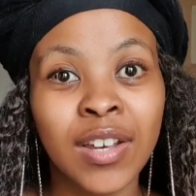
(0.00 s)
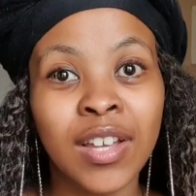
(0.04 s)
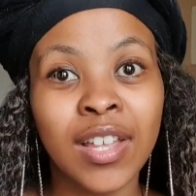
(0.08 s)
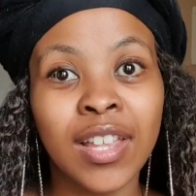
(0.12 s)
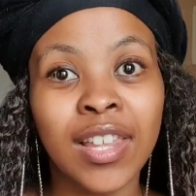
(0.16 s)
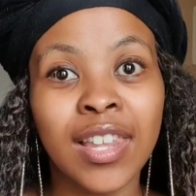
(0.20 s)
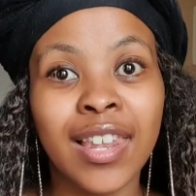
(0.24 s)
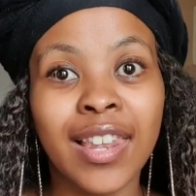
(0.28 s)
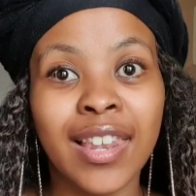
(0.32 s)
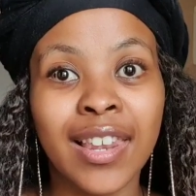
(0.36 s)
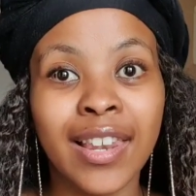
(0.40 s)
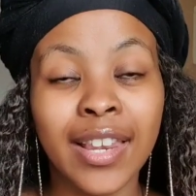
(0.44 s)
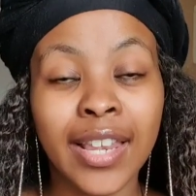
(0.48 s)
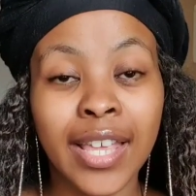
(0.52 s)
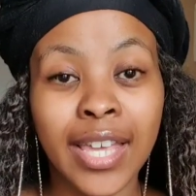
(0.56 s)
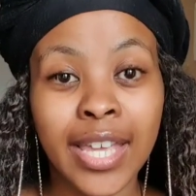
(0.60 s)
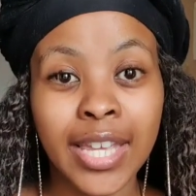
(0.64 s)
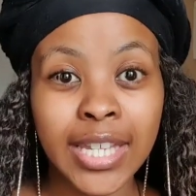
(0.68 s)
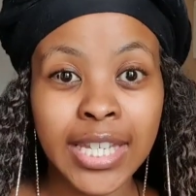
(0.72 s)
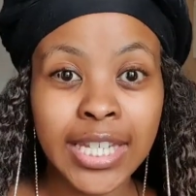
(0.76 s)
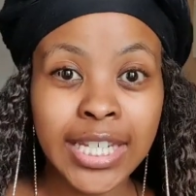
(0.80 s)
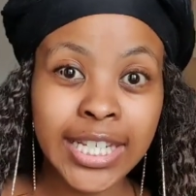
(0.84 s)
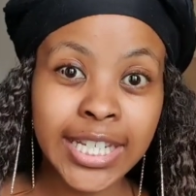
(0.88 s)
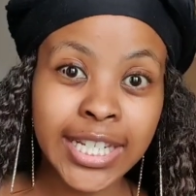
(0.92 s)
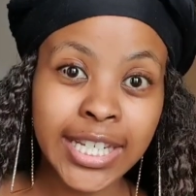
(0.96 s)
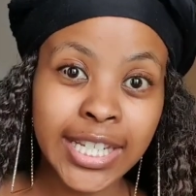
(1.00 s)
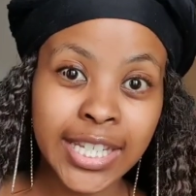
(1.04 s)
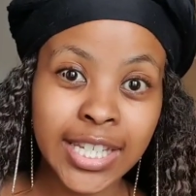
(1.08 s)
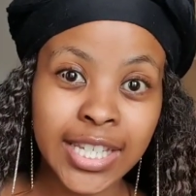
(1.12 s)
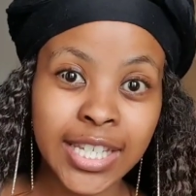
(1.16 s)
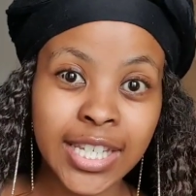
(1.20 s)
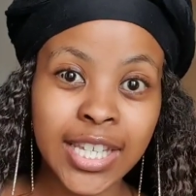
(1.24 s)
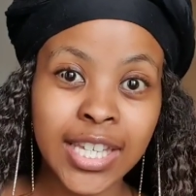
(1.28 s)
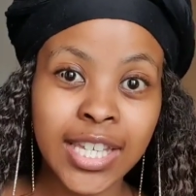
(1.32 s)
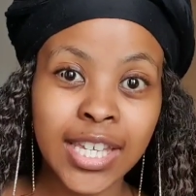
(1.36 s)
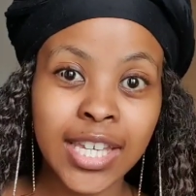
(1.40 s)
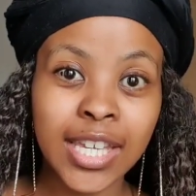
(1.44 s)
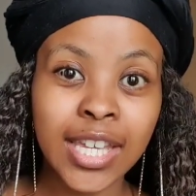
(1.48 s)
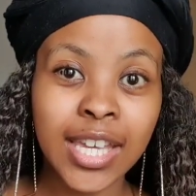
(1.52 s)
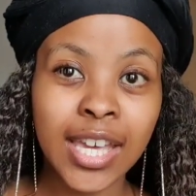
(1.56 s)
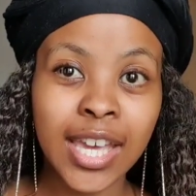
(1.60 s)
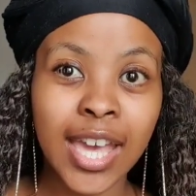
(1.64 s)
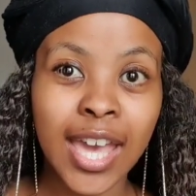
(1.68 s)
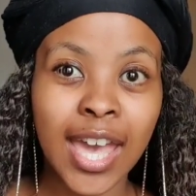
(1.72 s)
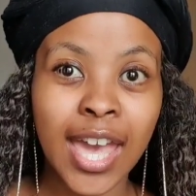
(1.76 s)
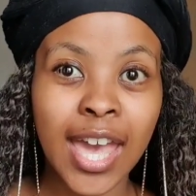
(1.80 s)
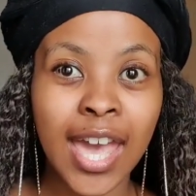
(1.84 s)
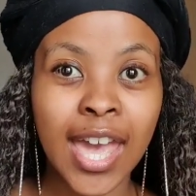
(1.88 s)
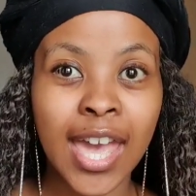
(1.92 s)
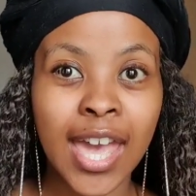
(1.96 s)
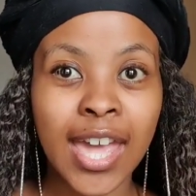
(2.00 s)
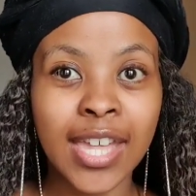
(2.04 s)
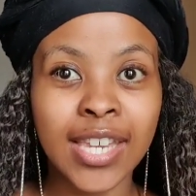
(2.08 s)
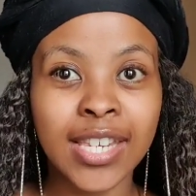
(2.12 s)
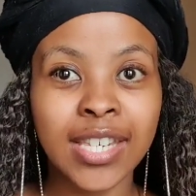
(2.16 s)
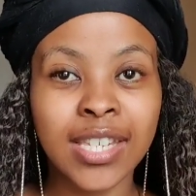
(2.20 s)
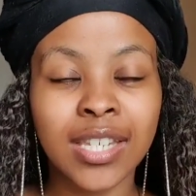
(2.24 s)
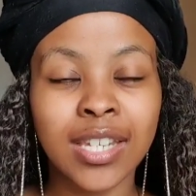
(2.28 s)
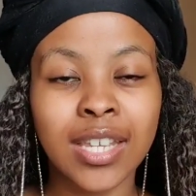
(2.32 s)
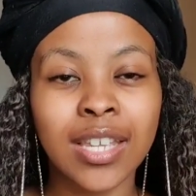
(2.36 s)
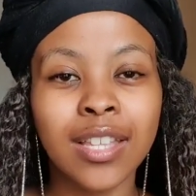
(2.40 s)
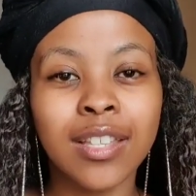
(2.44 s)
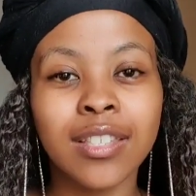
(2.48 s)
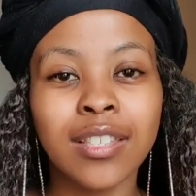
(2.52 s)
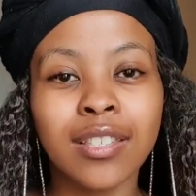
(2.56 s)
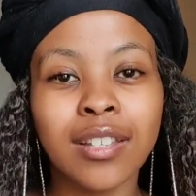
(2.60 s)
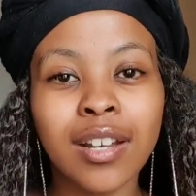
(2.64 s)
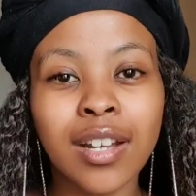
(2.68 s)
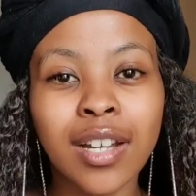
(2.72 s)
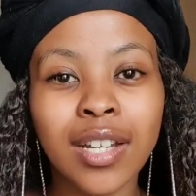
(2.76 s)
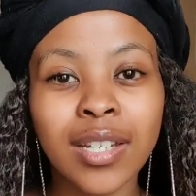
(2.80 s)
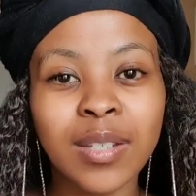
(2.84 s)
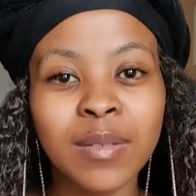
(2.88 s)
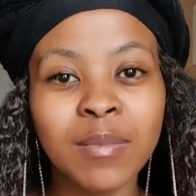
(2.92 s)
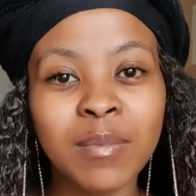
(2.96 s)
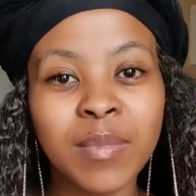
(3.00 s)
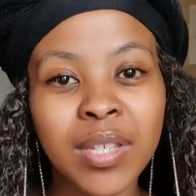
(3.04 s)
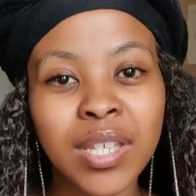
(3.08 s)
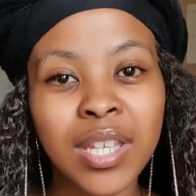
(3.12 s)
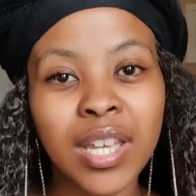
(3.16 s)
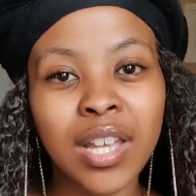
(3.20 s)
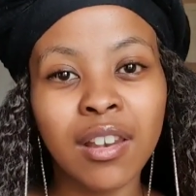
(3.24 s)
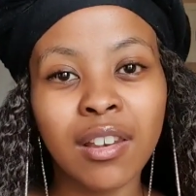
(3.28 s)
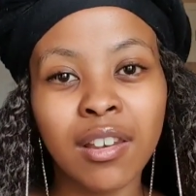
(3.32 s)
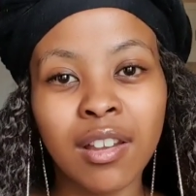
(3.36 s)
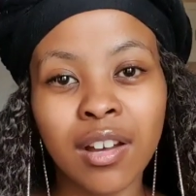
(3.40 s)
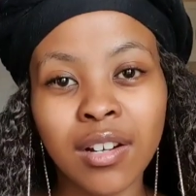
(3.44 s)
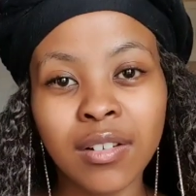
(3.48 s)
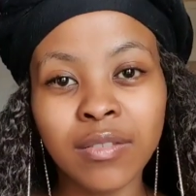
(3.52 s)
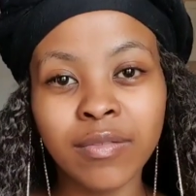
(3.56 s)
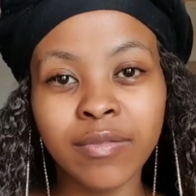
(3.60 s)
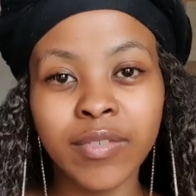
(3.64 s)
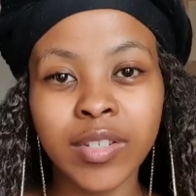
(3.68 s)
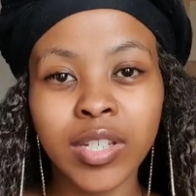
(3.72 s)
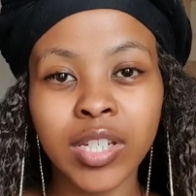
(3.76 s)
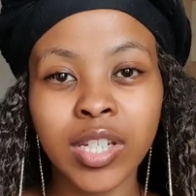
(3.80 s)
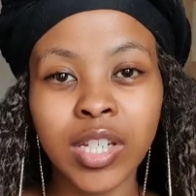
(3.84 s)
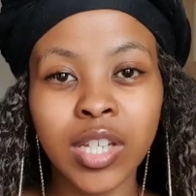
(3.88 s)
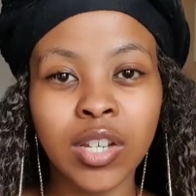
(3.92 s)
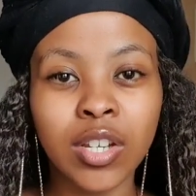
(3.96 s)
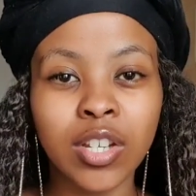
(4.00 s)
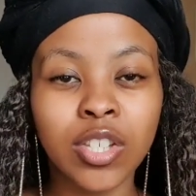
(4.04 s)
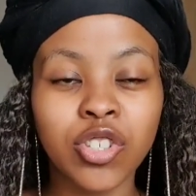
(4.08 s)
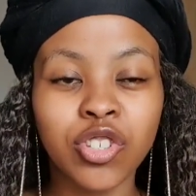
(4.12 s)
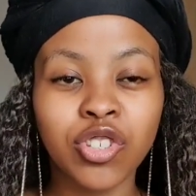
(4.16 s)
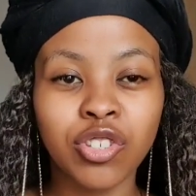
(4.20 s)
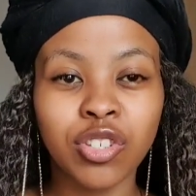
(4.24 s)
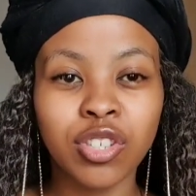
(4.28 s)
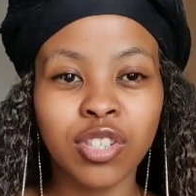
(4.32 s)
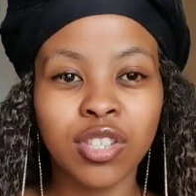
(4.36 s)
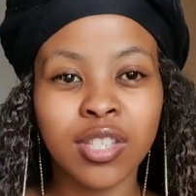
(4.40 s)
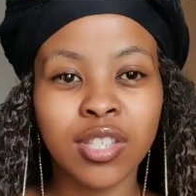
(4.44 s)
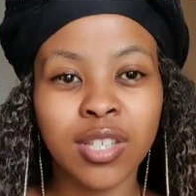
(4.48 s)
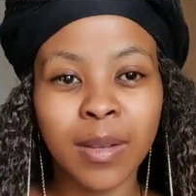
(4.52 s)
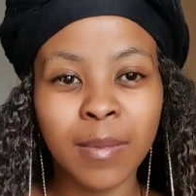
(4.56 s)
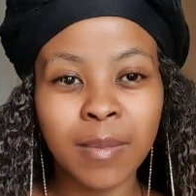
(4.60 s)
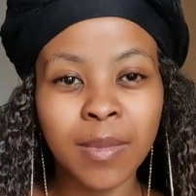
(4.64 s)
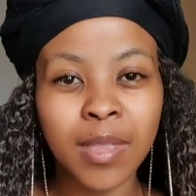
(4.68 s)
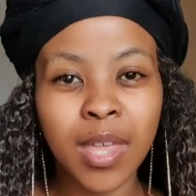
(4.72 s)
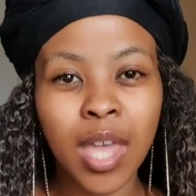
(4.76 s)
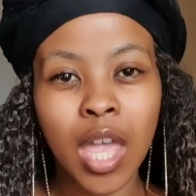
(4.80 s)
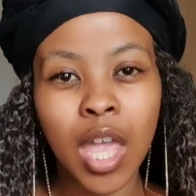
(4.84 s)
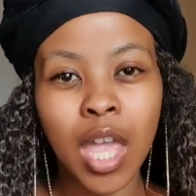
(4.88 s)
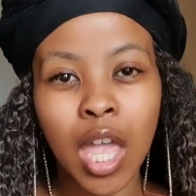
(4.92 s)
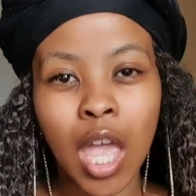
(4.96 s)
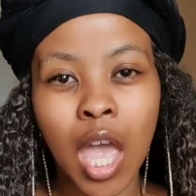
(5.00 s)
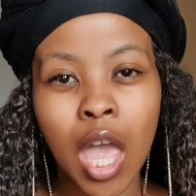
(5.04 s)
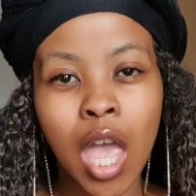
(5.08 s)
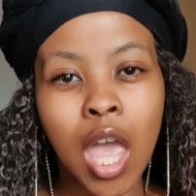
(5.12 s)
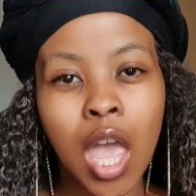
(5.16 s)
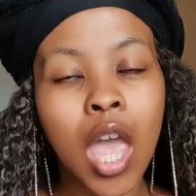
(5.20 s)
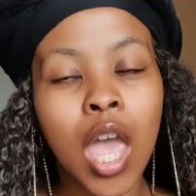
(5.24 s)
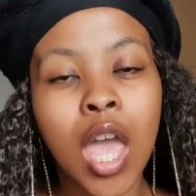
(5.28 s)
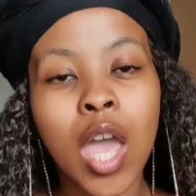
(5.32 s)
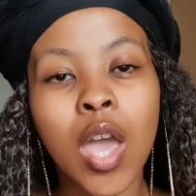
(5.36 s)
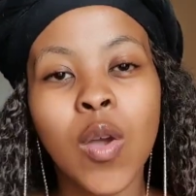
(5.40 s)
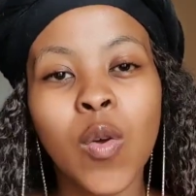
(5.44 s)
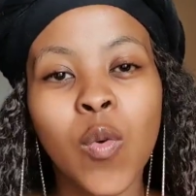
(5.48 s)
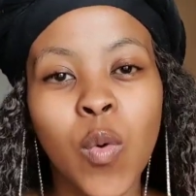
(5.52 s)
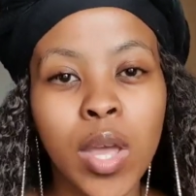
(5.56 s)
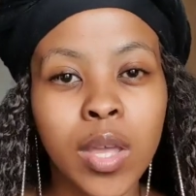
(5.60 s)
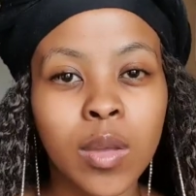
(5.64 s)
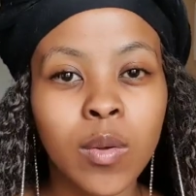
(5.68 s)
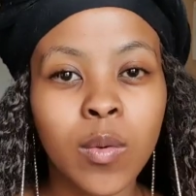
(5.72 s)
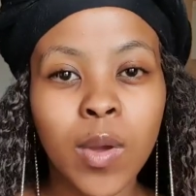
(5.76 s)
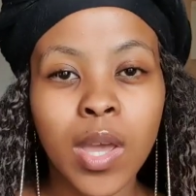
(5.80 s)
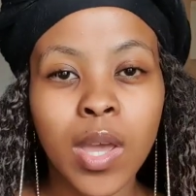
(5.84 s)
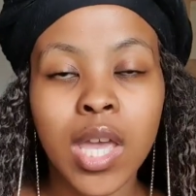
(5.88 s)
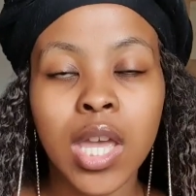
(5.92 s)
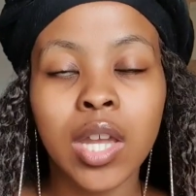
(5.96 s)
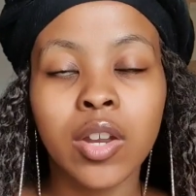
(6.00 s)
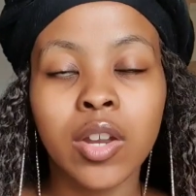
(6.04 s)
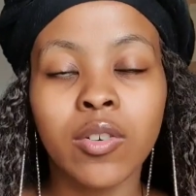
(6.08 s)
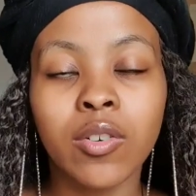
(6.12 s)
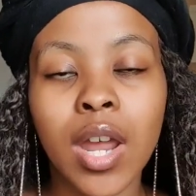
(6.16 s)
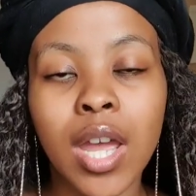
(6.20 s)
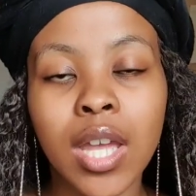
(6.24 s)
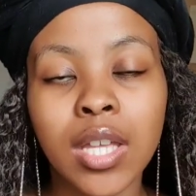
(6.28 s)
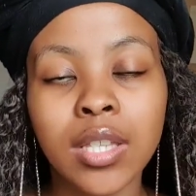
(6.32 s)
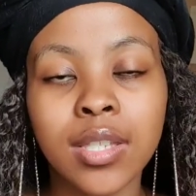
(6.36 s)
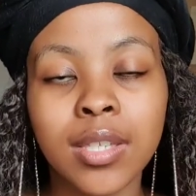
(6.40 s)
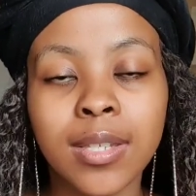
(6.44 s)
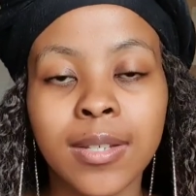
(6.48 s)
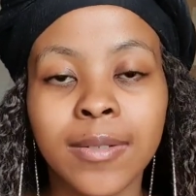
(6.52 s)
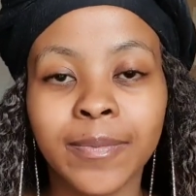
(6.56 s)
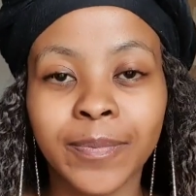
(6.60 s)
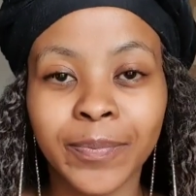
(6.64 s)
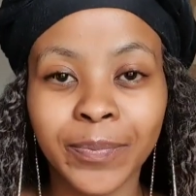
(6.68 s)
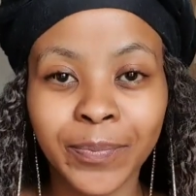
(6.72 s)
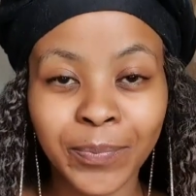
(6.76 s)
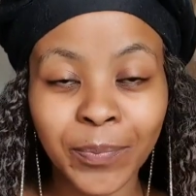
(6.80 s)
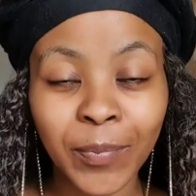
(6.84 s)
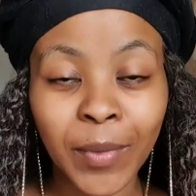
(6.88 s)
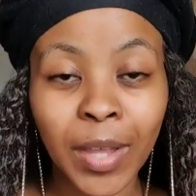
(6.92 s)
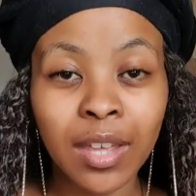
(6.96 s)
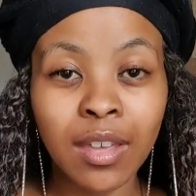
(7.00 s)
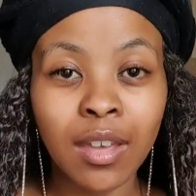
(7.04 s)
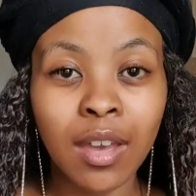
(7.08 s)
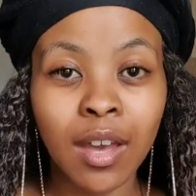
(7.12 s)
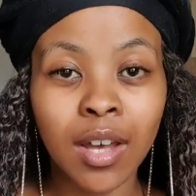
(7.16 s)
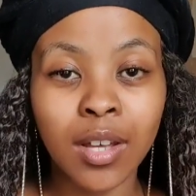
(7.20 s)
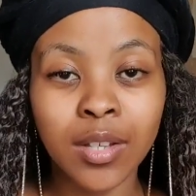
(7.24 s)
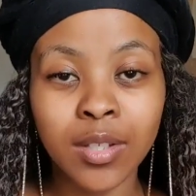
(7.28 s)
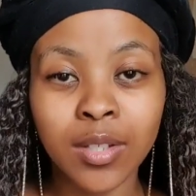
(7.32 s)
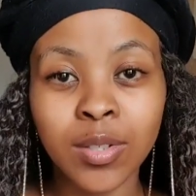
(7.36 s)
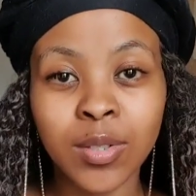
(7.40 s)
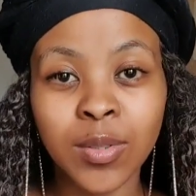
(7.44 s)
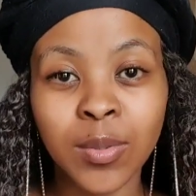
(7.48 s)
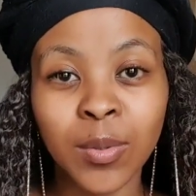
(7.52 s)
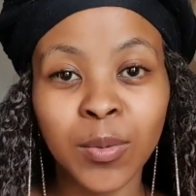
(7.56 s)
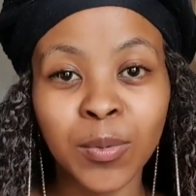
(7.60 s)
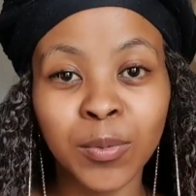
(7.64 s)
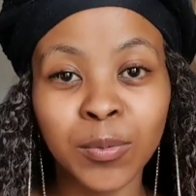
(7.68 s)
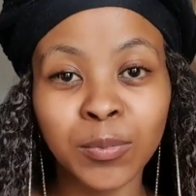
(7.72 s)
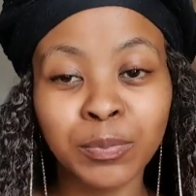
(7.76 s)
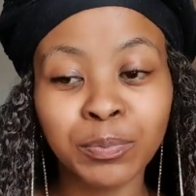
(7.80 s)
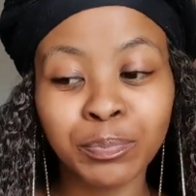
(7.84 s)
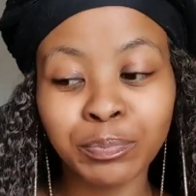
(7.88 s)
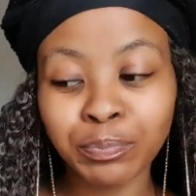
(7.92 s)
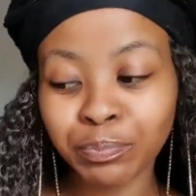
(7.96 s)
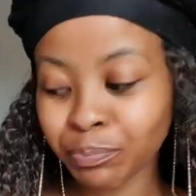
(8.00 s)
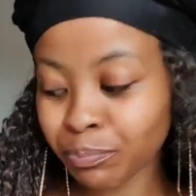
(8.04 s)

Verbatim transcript: lately and it's not going to be a long video it's just something quick quick right yeah so